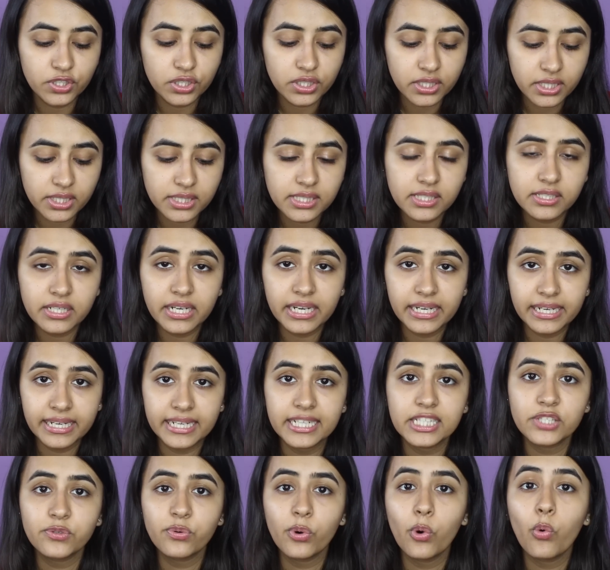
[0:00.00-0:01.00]
So this
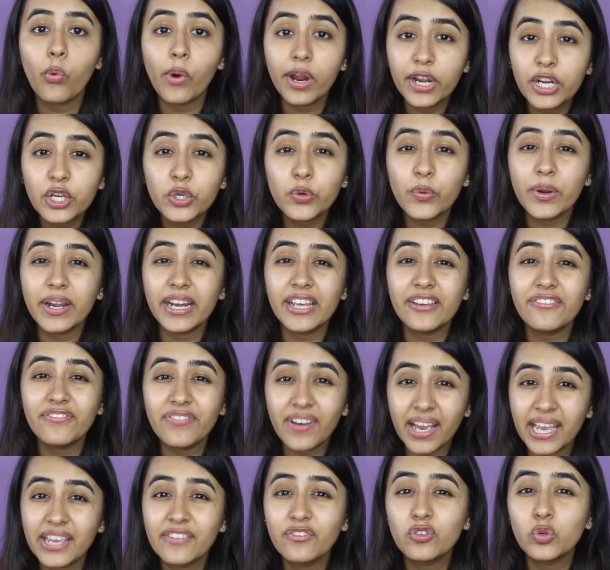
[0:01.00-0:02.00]
retails for
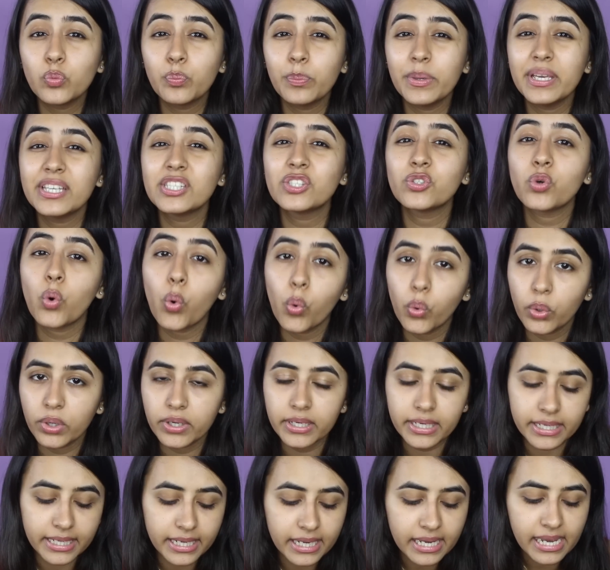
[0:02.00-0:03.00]
125 rupees
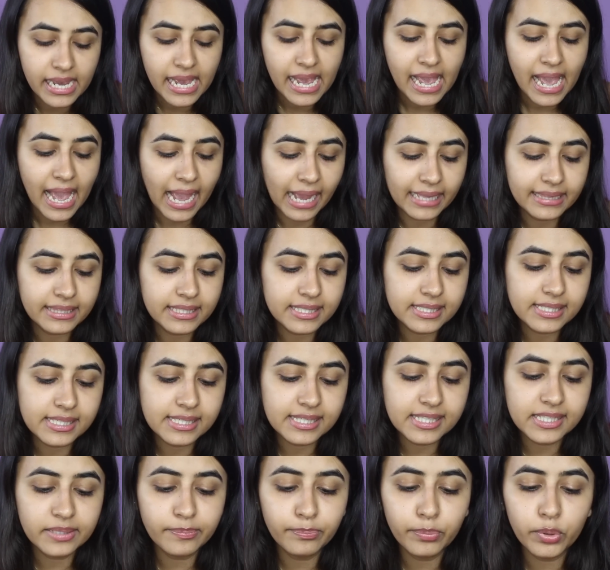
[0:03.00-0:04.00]
only, and this
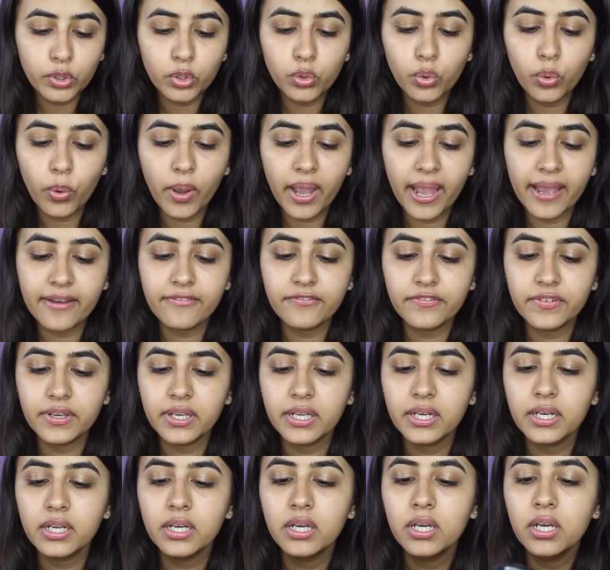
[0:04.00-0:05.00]
is the Blue
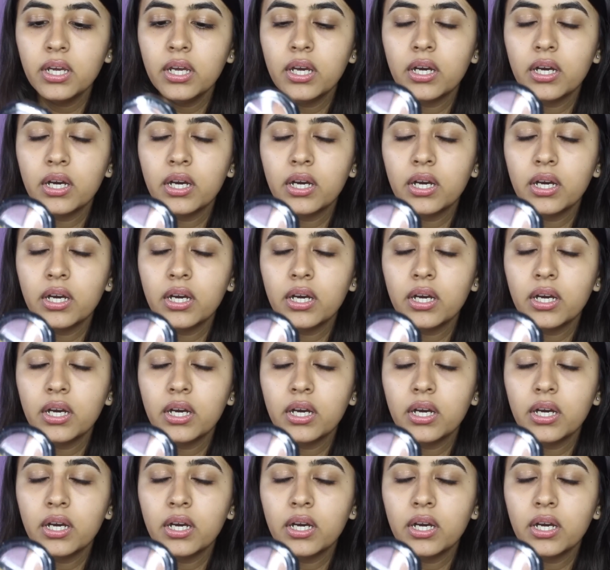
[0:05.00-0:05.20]
Heaven